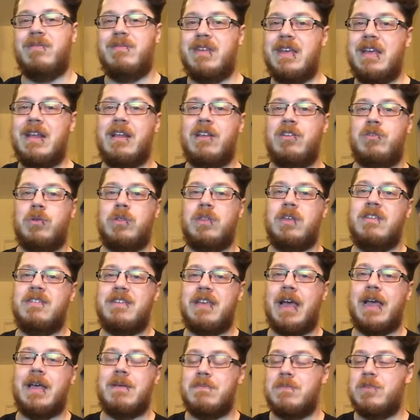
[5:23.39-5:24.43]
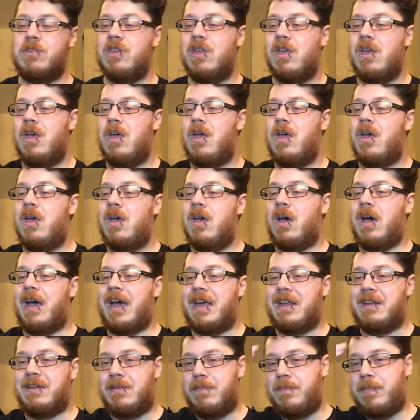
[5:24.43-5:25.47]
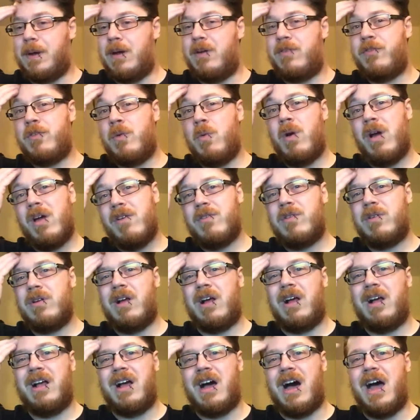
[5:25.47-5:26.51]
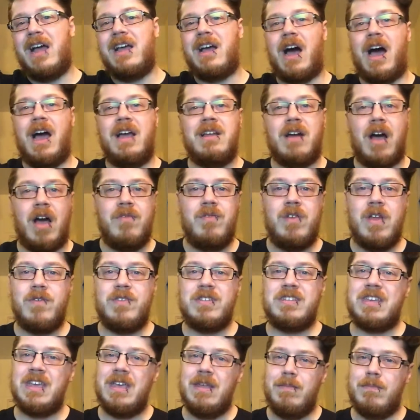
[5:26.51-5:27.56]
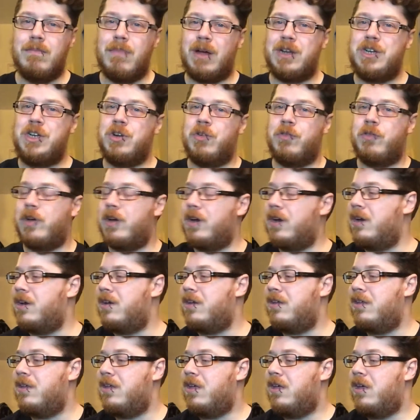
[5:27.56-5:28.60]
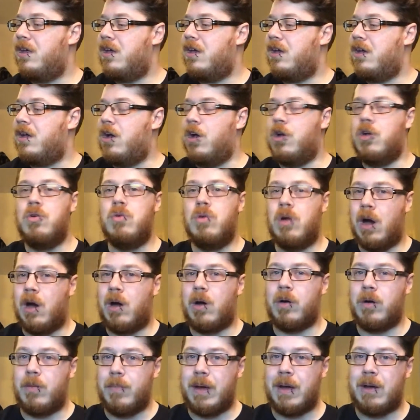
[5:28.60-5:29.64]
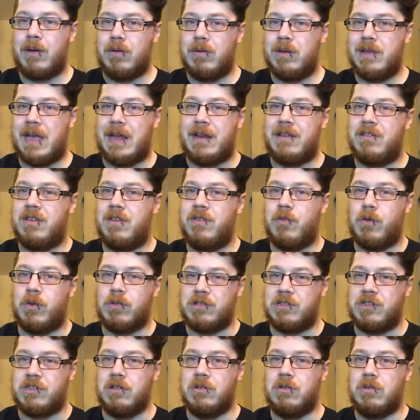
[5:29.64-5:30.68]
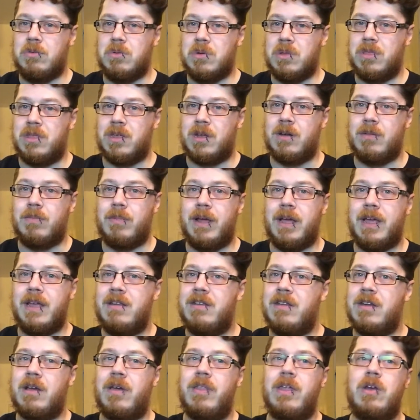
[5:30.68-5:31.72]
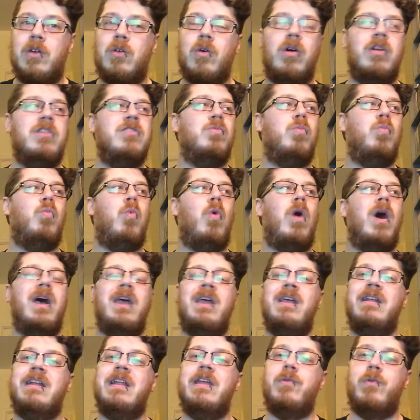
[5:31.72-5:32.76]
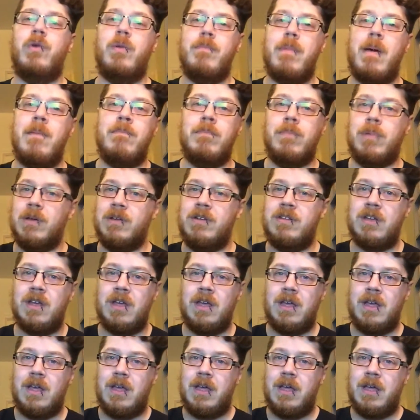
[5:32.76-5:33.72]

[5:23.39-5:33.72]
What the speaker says: dealings with these games, but for whatever, I've never seen much of a hoo-ha about Galaxy Force 2 and Thunderblade. You know, they're not as widely remembered